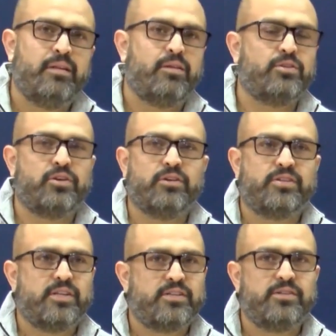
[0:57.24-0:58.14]
Those are her
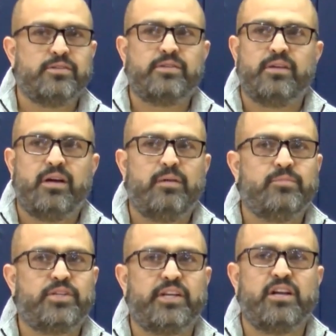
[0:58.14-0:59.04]
sisters. Um,
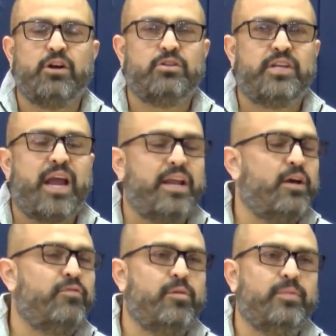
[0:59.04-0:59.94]
she can go to any
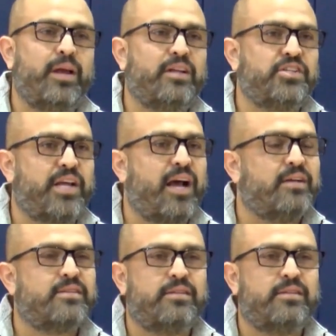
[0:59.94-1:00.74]
of them, and she has